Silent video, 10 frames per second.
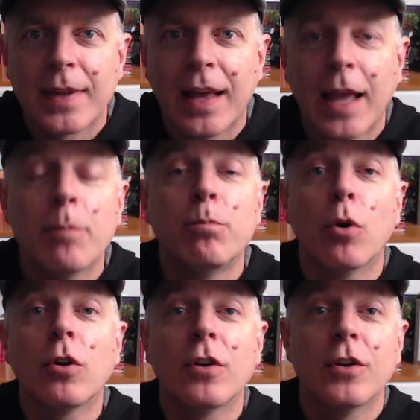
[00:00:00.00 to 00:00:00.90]
A
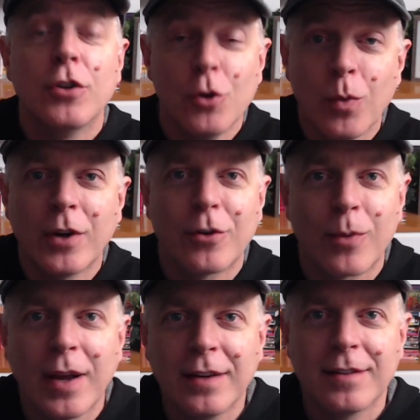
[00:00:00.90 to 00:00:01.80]
book you want to
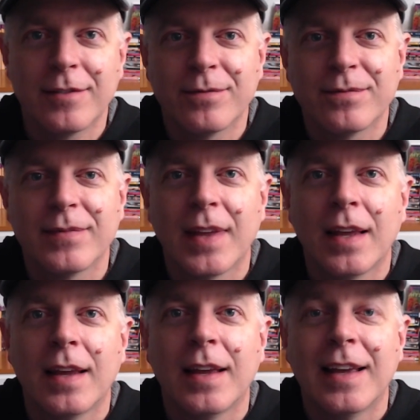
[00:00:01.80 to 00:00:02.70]
write?
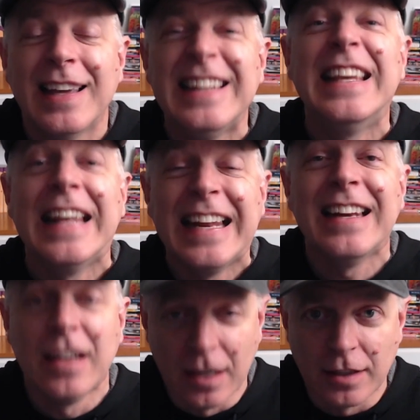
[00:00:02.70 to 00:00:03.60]
Get
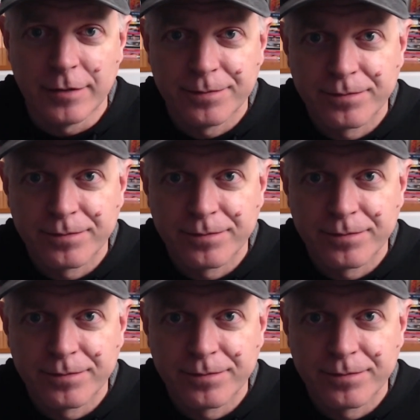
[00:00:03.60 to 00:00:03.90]
it done